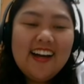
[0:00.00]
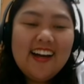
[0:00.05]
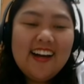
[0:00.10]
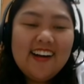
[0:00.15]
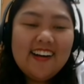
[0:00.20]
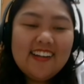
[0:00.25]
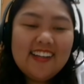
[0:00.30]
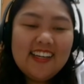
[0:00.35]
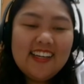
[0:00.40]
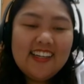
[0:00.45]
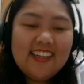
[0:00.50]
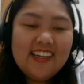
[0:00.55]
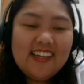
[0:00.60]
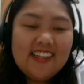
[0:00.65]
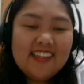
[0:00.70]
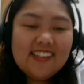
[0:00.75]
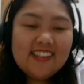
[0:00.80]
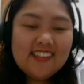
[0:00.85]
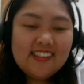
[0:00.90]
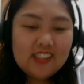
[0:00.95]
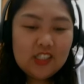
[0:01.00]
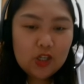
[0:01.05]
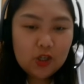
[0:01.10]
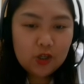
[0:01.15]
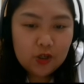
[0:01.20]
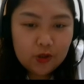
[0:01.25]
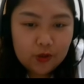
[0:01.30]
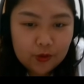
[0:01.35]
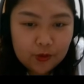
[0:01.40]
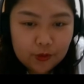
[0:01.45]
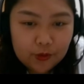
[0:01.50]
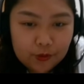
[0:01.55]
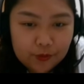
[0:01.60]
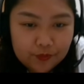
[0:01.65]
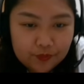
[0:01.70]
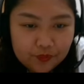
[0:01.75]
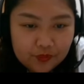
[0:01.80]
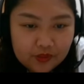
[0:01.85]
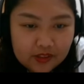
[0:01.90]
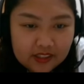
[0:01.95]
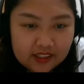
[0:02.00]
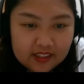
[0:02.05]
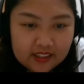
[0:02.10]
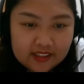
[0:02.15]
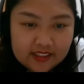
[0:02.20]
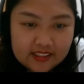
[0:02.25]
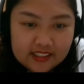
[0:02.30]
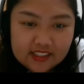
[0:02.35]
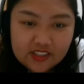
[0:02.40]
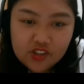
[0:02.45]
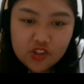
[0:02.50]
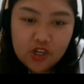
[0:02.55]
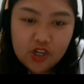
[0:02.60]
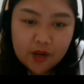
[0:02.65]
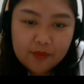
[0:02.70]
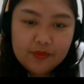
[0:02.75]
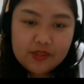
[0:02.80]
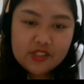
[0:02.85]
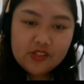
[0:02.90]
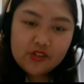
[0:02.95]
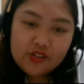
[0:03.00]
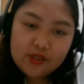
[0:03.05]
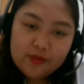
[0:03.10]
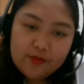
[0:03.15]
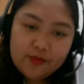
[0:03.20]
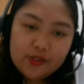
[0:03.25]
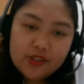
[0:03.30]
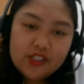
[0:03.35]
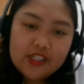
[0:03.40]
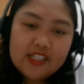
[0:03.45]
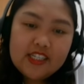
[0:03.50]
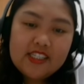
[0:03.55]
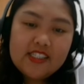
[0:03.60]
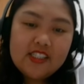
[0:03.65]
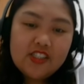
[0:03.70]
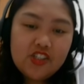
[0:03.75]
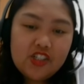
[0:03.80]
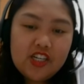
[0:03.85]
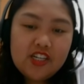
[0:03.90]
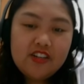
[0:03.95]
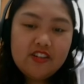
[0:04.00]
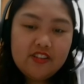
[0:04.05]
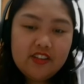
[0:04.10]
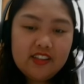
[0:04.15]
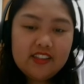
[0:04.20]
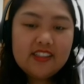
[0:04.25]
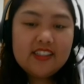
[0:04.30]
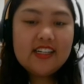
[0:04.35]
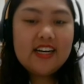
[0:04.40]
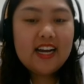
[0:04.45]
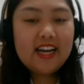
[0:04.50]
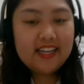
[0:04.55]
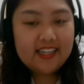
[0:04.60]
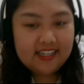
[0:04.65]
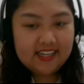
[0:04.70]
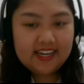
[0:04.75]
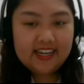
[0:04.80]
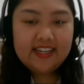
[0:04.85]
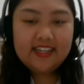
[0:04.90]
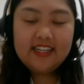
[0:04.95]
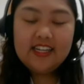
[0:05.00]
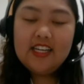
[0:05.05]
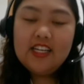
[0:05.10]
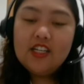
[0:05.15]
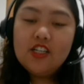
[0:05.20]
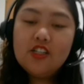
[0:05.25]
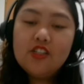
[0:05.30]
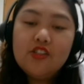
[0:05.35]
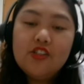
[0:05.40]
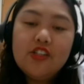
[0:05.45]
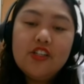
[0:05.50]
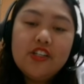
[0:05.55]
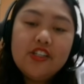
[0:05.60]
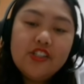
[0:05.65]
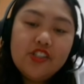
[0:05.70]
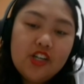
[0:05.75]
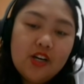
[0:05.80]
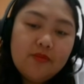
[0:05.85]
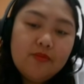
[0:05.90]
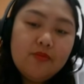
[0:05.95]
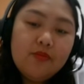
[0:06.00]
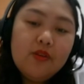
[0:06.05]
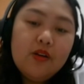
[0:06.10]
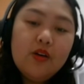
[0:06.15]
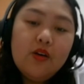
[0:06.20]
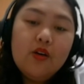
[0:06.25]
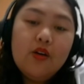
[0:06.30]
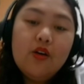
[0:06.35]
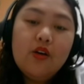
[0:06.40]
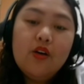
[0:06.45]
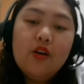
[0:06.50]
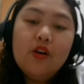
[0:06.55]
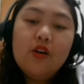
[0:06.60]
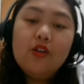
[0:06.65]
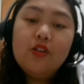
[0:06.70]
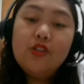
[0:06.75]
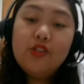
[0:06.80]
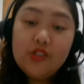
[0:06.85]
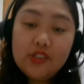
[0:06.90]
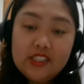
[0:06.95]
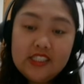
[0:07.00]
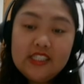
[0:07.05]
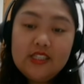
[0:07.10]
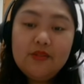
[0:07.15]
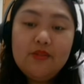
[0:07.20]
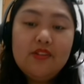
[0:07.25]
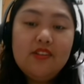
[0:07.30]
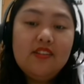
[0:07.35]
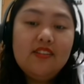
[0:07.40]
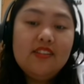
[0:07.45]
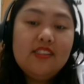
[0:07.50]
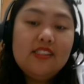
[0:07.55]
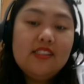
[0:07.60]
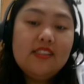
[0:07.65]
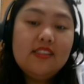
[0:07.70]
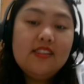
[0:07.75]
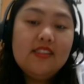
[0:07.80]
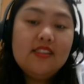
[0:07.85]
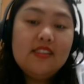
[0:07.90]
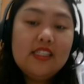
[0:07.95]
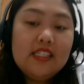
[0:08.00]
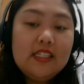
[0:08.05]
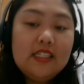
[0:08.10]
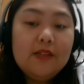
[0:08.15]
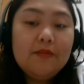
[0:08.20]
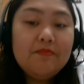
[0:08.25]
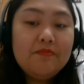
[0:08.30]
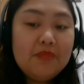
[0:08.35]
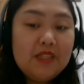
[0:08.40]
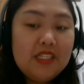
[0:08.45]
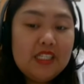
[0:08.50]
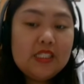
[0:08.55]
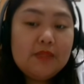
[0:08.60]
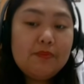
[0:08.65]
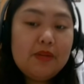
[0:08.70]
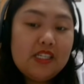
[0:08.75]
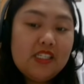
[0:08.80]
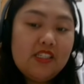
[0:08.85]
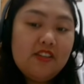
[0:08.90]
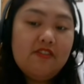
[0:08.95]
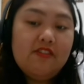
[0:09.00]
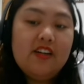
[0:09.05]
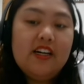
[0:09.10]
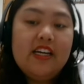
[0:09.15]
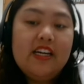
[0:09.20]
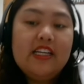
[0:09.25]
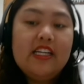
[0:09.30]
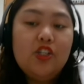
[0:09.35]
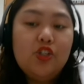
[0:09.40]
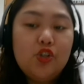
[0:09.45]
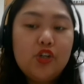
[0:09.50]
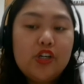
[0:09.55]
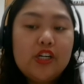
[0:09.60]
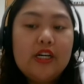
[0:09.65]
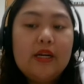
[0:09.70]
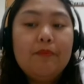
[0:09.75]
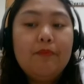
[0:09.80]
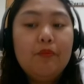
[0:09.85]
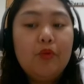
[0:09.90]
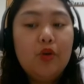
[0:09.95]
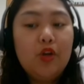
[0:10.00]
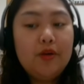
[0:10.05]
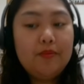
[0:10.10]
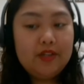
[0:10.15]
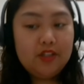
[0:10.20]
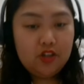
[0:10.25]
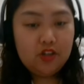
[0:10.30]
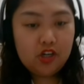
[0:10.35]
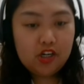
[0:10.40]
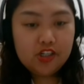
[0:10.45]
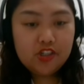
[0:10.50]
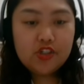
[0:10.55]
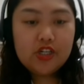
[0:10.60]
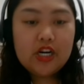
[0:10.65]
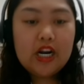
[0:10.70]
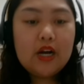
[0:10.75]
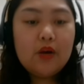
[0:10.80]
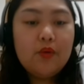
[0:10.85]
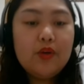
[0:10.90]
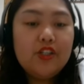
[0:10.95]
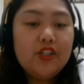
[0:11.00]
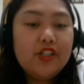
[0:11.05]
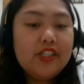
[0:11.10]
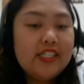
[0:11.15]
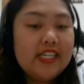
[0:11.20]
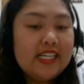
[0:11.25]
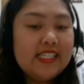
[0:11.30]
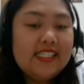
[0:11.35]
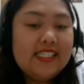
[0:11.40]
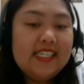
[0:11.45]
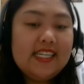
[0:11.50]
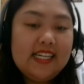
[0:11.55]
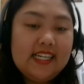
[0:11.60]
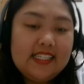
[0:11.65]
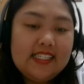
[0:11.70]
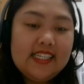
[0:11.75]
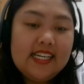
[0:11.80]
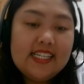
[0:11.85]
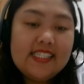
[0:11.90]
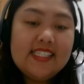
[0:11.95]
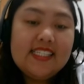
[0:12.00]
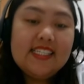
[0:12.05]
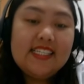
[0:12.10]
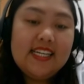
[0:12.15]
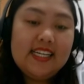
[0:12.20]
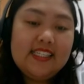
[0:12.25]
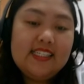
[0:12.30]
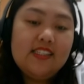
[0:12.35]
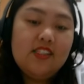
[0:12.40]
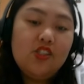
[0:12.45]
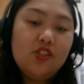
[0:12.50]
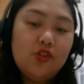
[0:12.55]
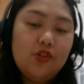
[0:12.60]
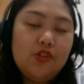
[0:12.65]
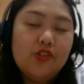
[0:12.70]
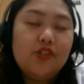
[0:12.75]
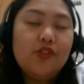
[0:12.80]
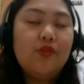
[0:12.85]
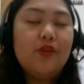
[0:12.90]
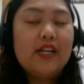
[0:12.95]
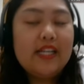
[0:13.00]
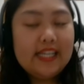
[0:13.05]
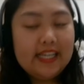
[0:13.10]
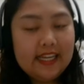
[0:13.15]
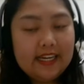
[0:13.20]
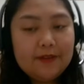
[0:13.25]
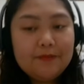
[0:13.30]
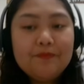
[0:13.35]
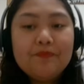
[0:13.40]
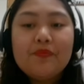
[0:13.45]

Okay, so this job description is a general guideline. So your job duty will still be specified in your employment contract with your designated school. So again,